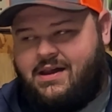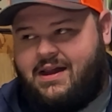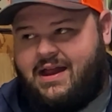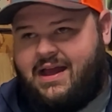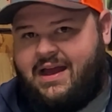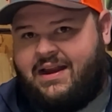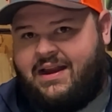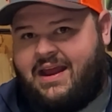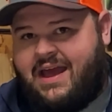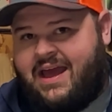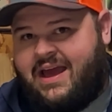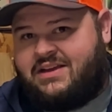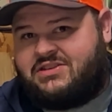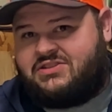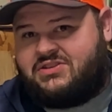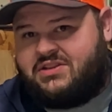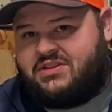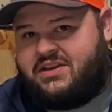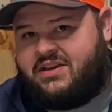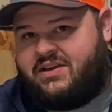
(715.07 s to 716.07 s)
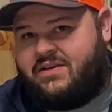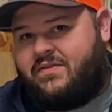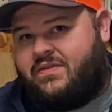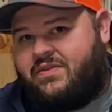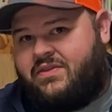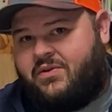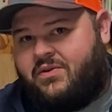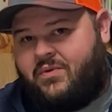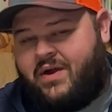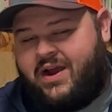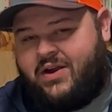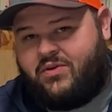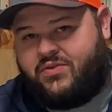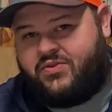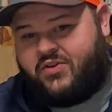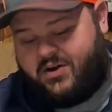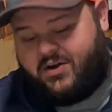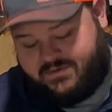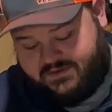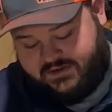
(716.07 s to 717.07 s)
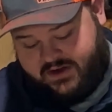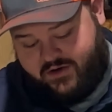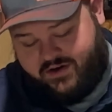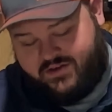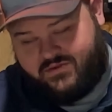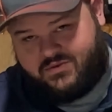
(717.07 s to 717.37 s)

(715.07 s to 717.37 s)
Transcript: And actually, the Randall Tharp series